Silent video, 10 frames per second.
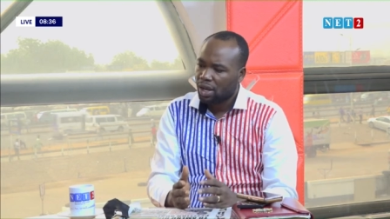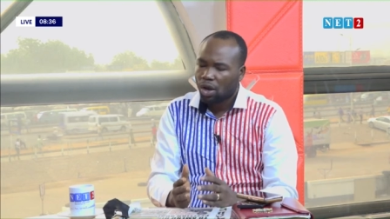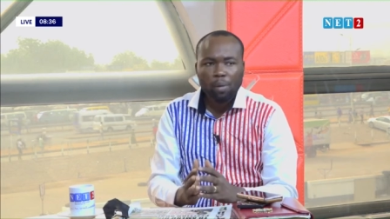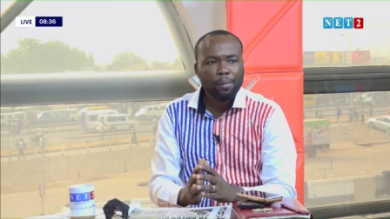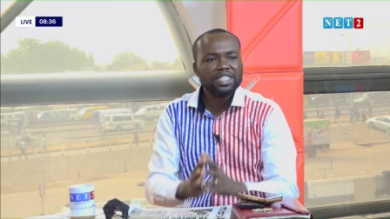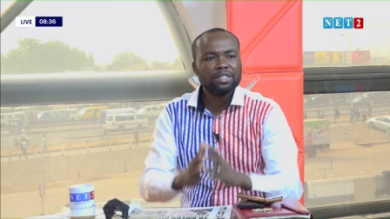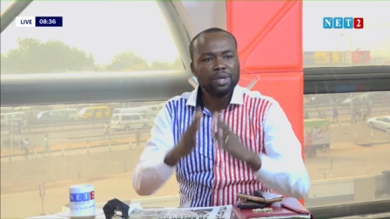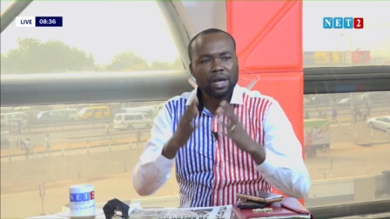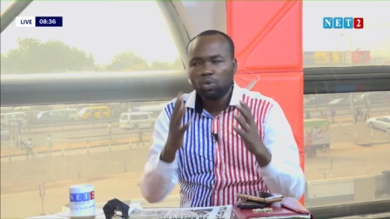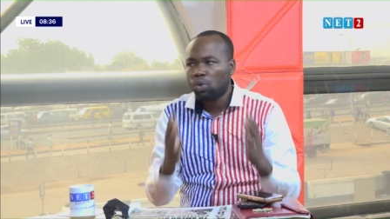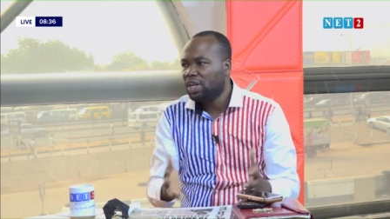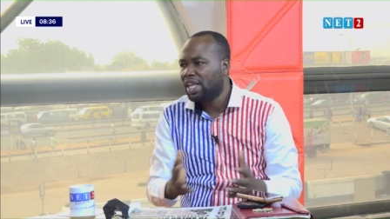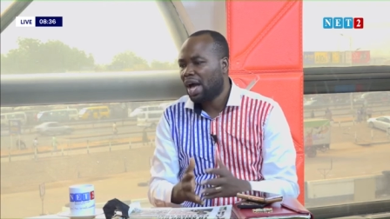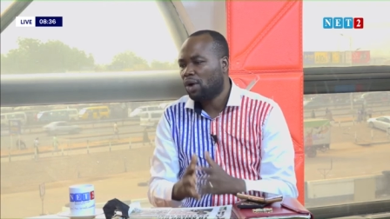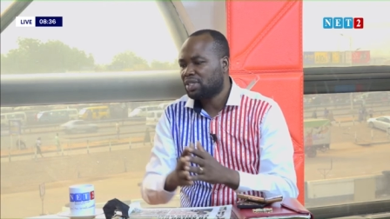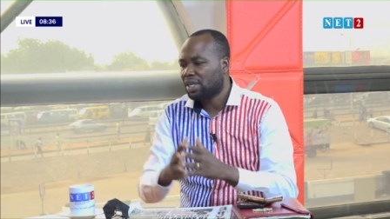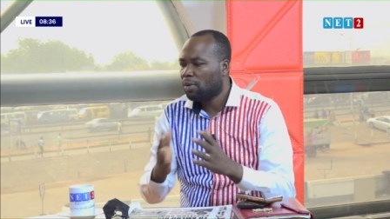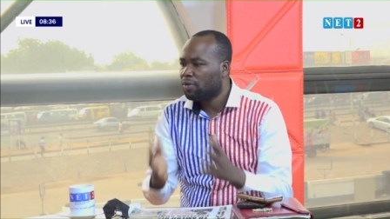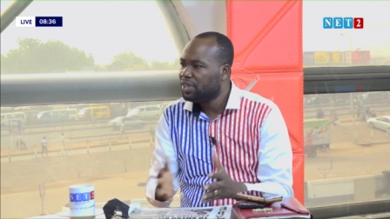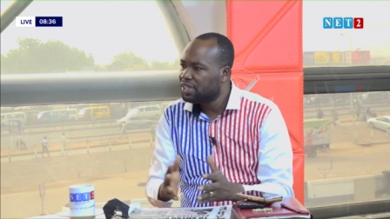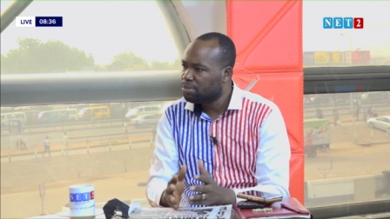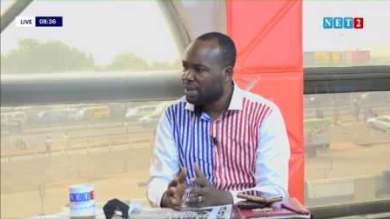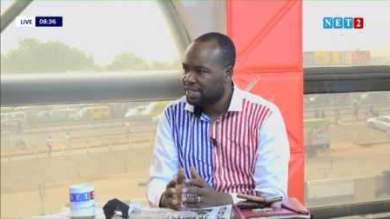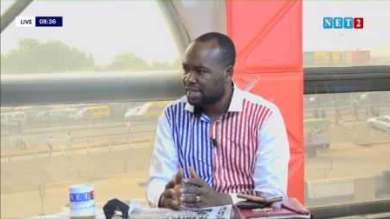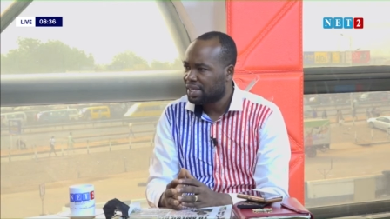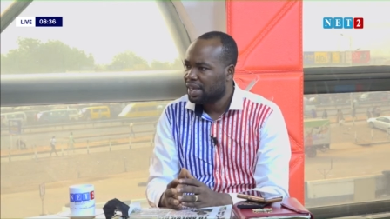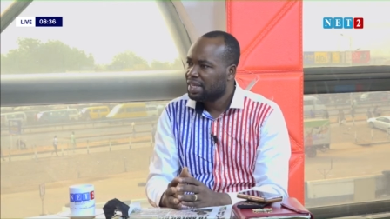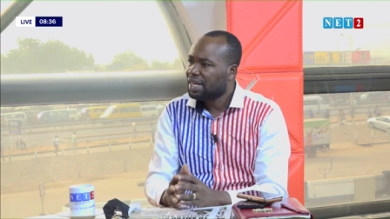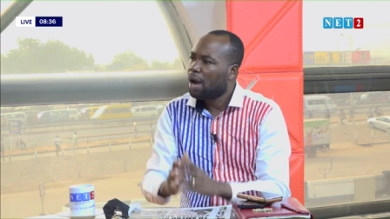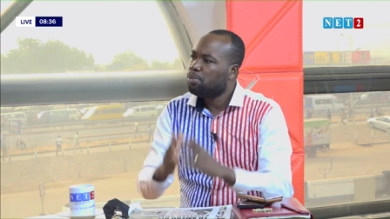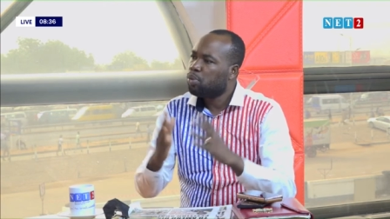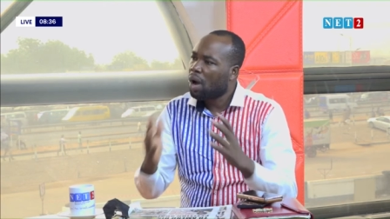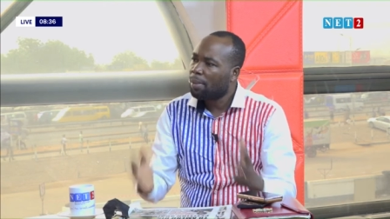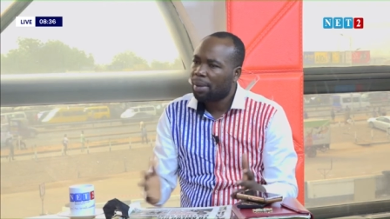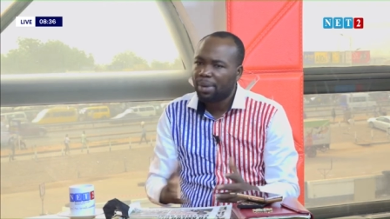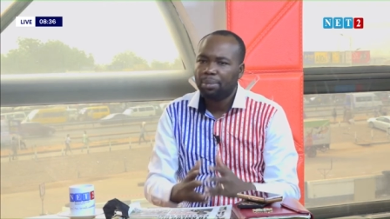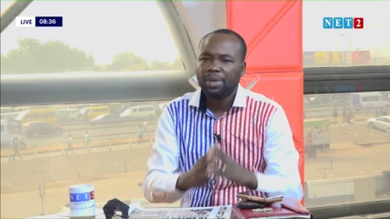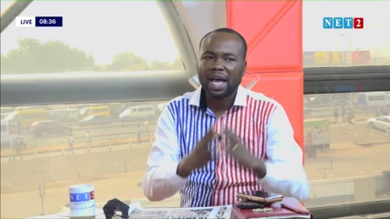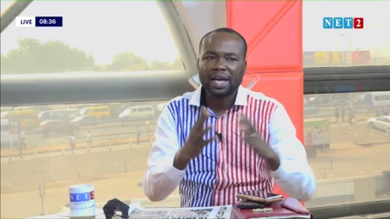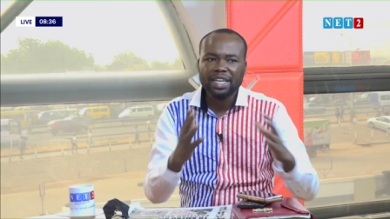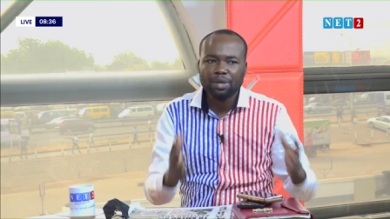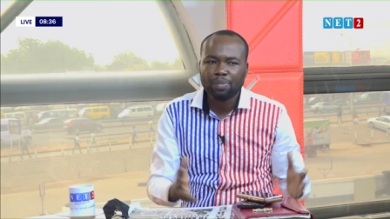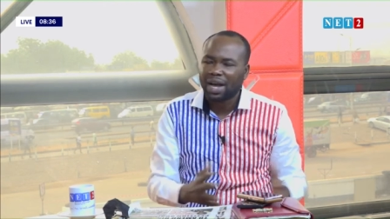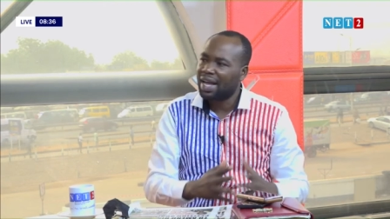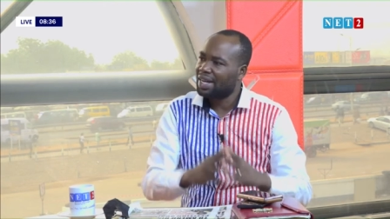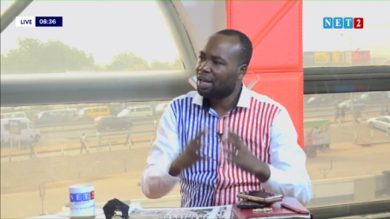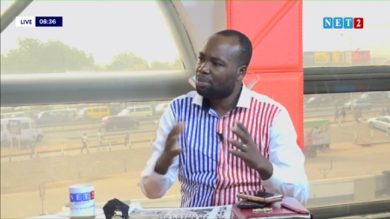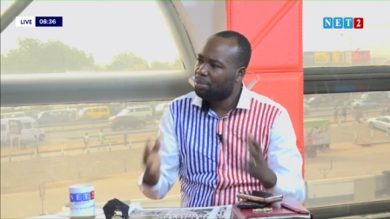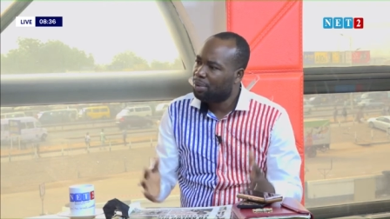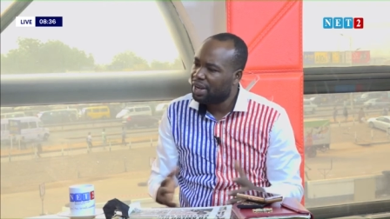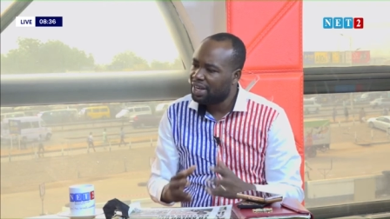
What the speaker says: on betimi rolling out some of these measures na bua ma baby a nipa gada bebre ni